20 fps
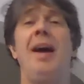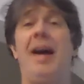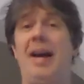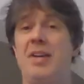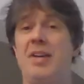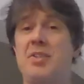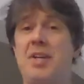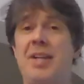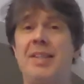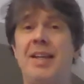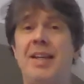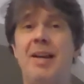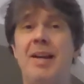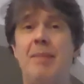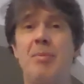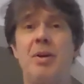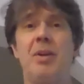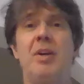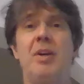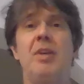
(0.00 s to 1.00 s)
How'd you get that
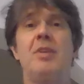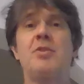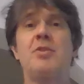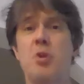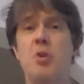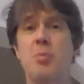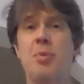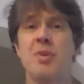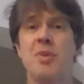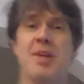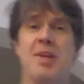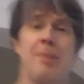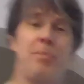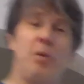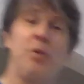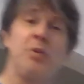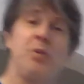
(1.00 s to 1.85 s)
number? Super simple.